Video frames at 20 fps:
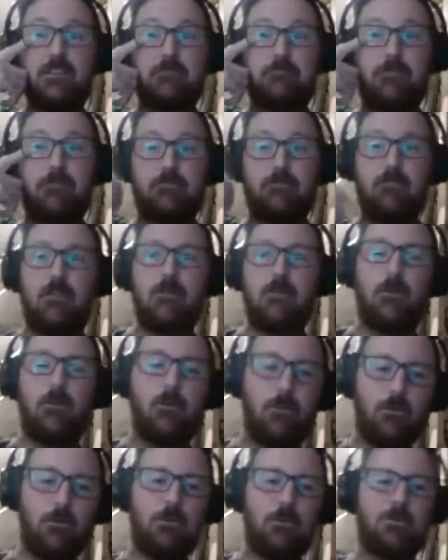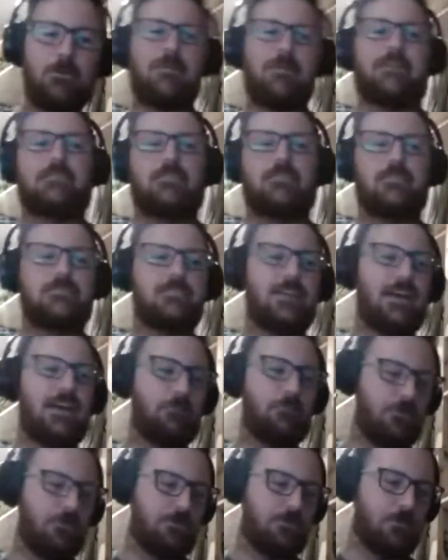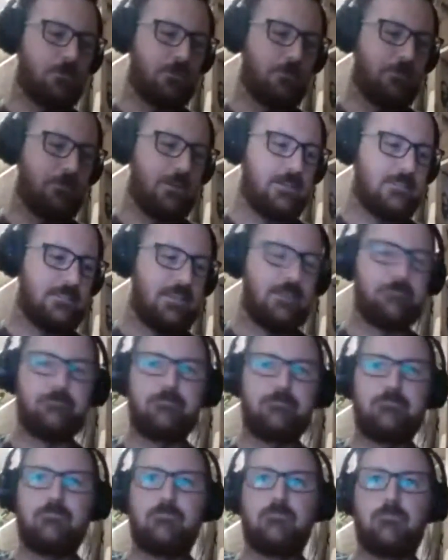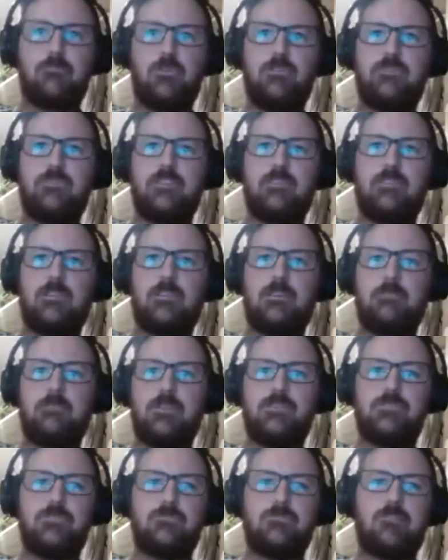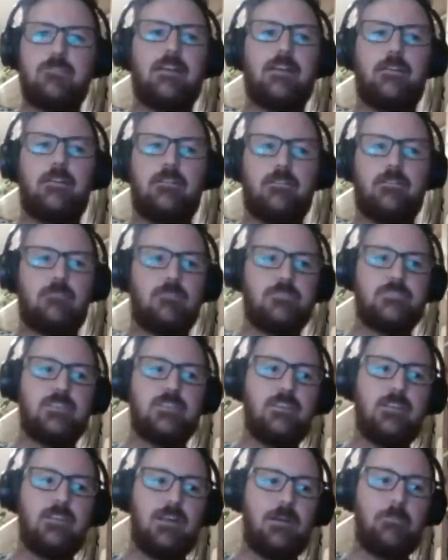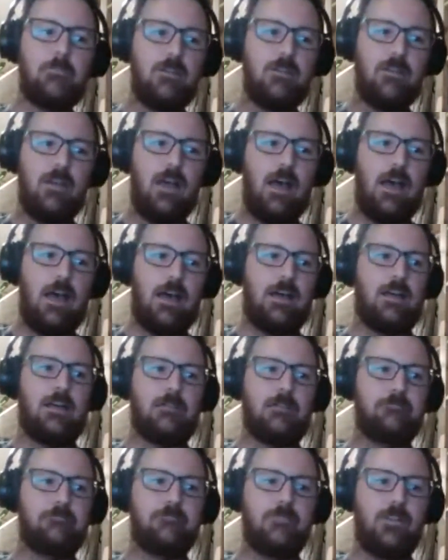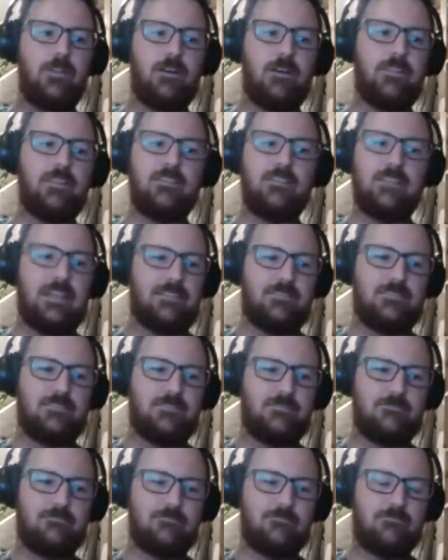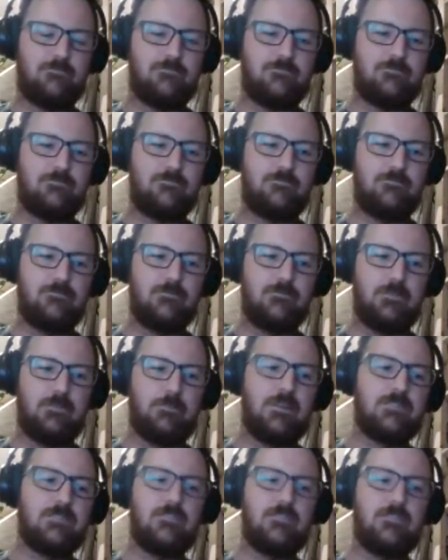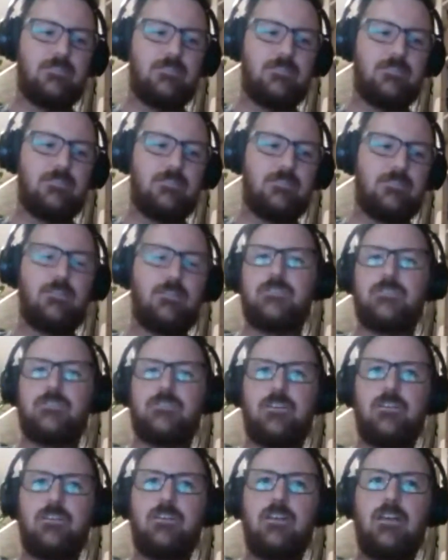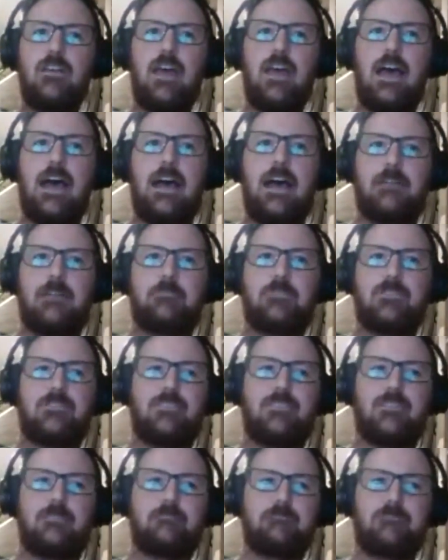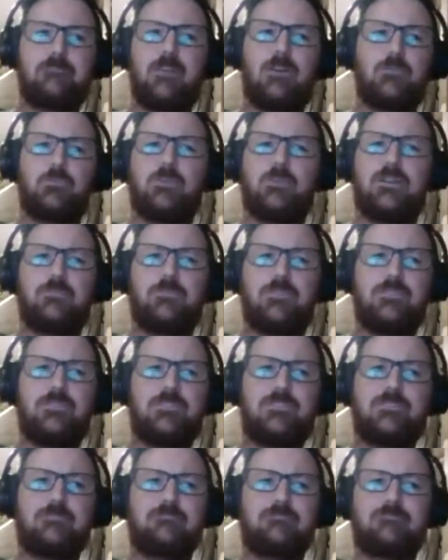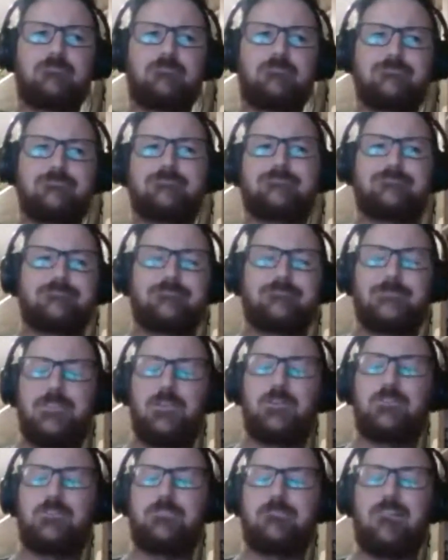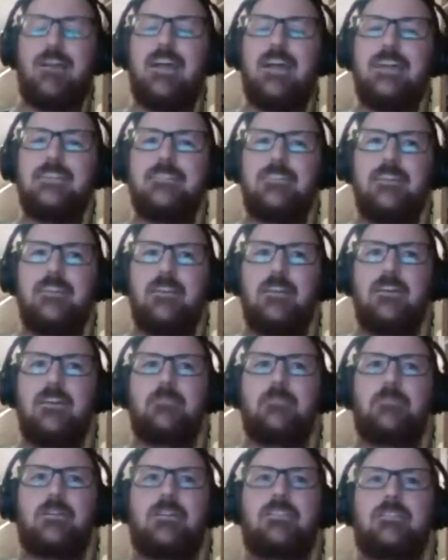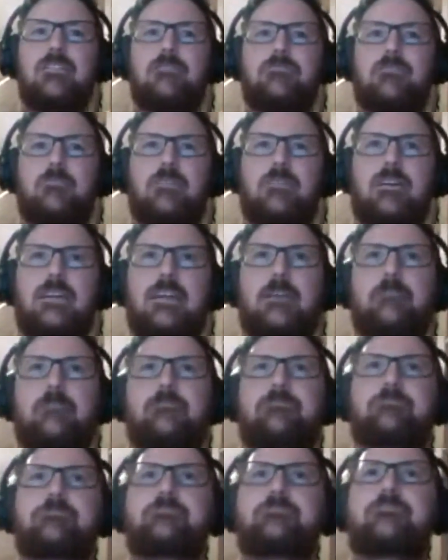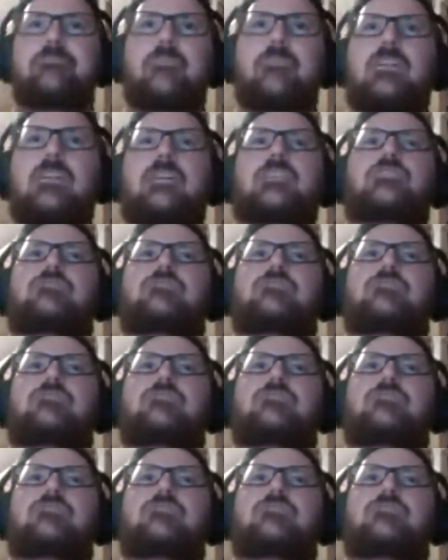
to throw all the way back to the start when we were talking about moving the issue tracker across to GitHub. I think that's, it's long overdue because the old one was not great. But I think from a like a